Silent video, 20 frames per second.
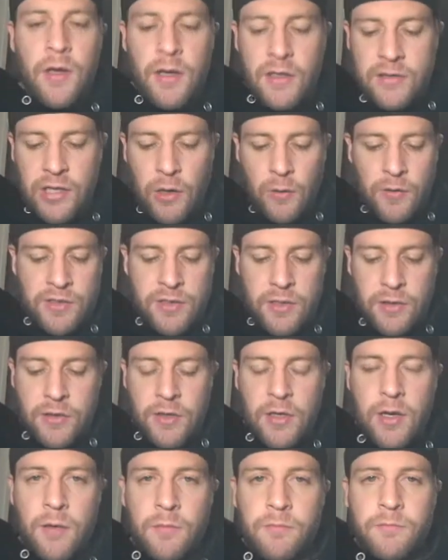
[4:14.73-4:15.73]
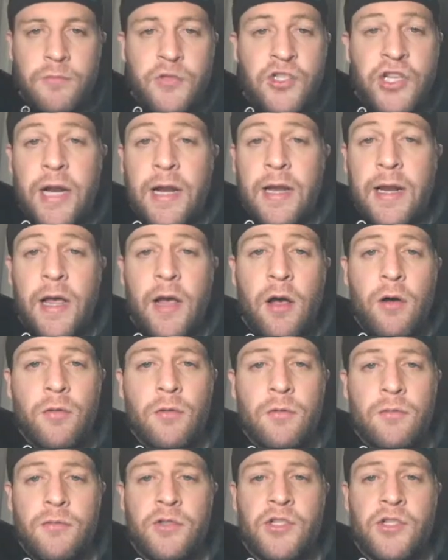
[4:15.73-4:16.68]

it's always good to come check it out.